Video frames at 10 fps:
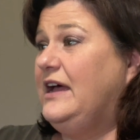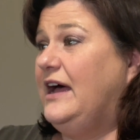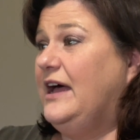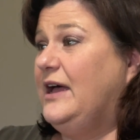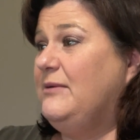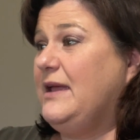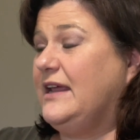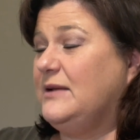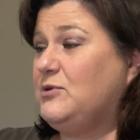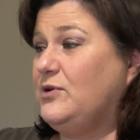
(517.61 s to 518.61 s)
Um,
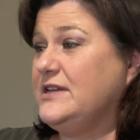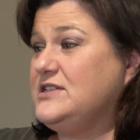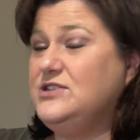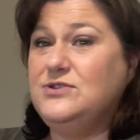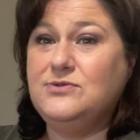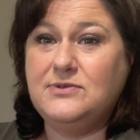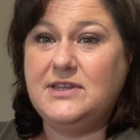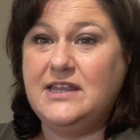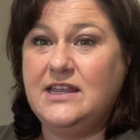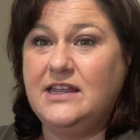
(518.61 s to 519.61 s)
and I'm going to do
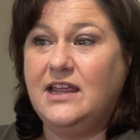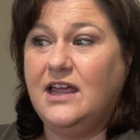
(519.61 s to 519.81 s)
the